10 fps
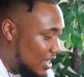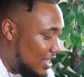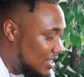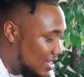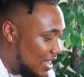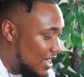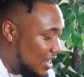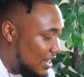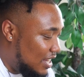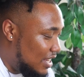it
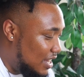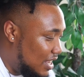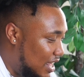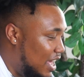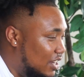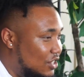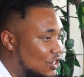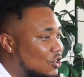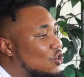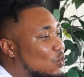said, and a
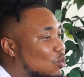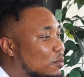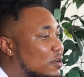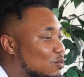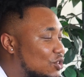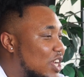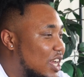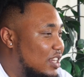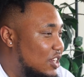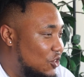certain woman which
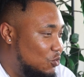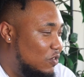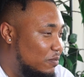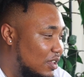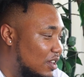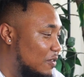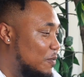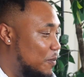had an issue of blood.